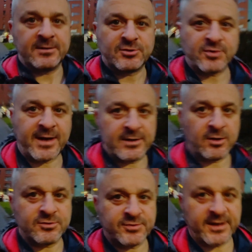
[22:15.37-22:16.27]
try
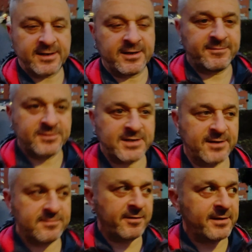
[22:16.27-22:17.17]
not drink for
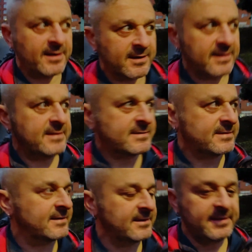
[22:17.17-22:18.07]
January at least,
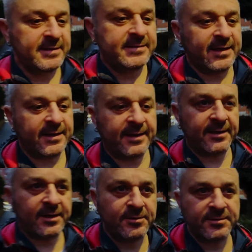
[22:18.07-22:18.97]
see how that
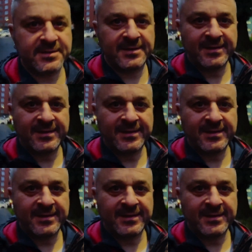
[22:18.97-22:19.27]
goes.